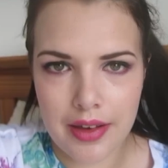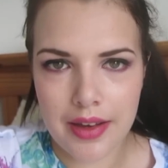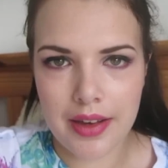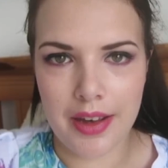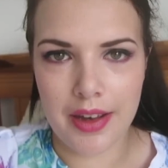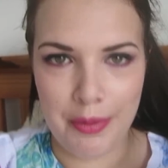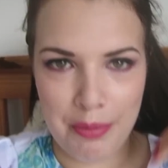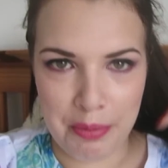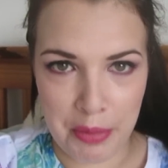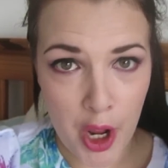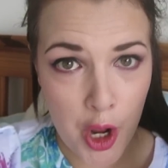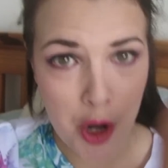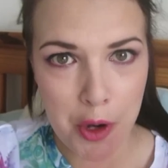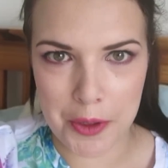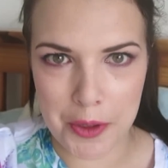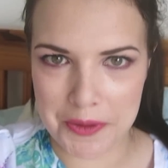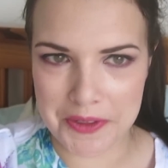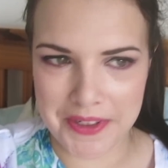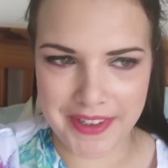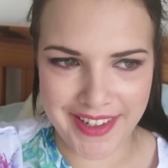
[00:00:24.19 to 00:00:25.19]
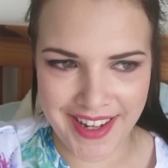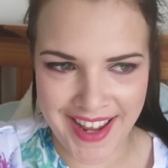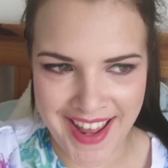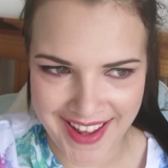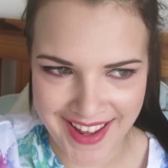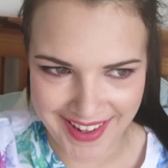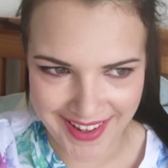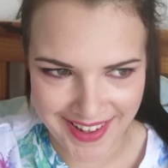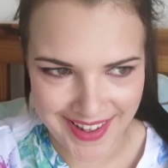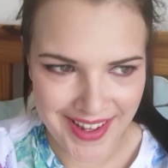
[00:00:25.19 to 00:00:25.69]
Compose.
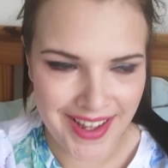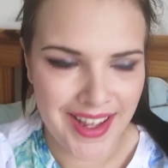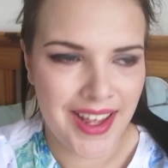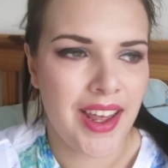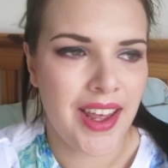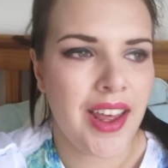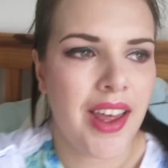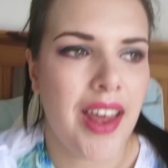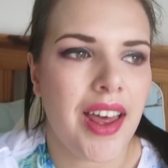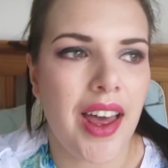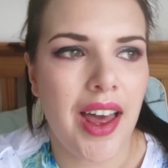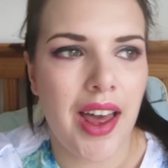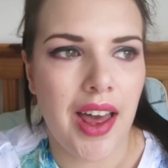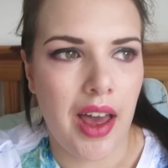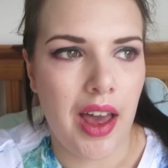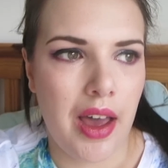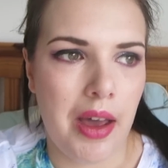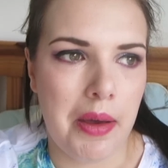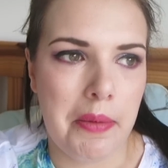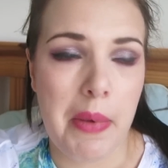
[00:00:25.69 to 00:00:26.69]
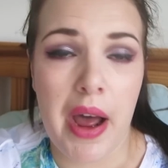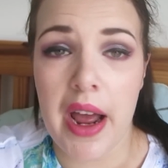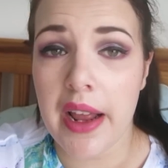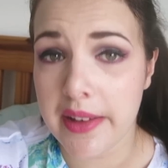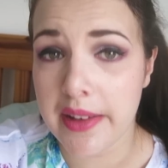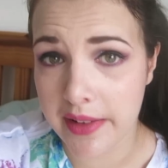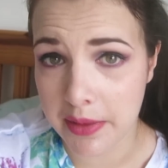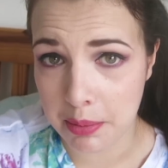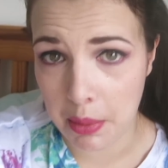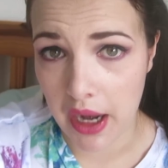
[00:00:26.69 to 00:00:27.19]
um, I
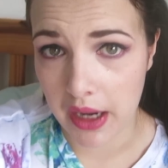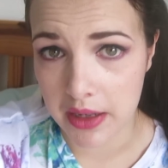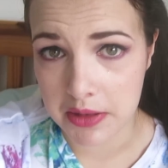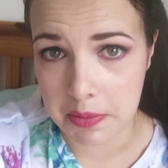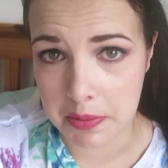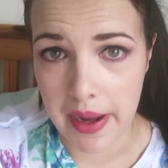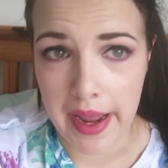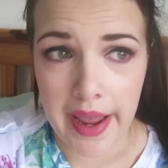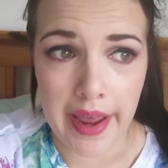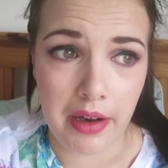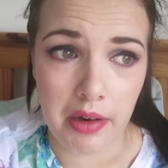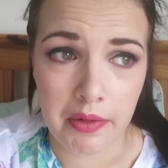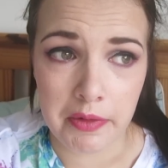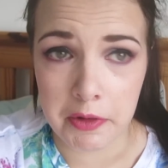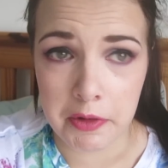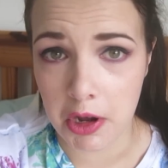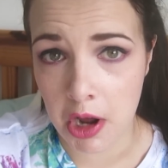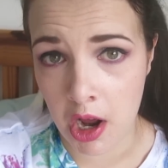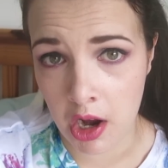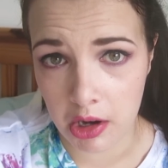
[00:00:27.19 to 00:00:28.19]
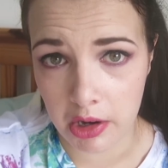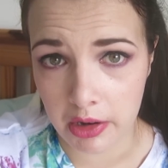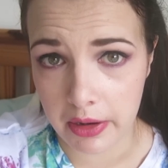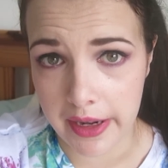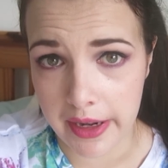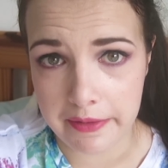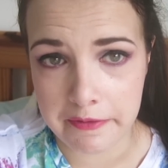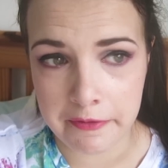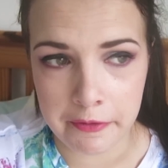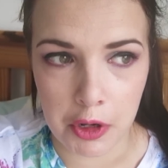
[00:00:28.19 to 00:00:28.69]
smacked my head off a
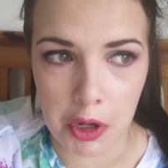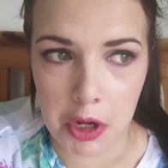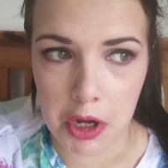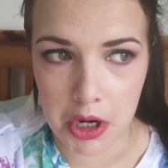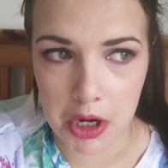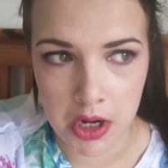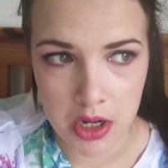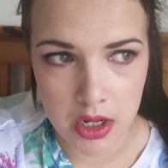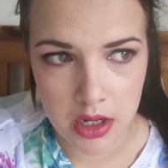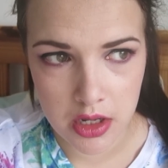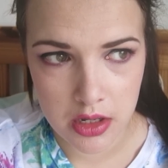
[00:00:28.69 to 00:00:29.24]
concrete floor.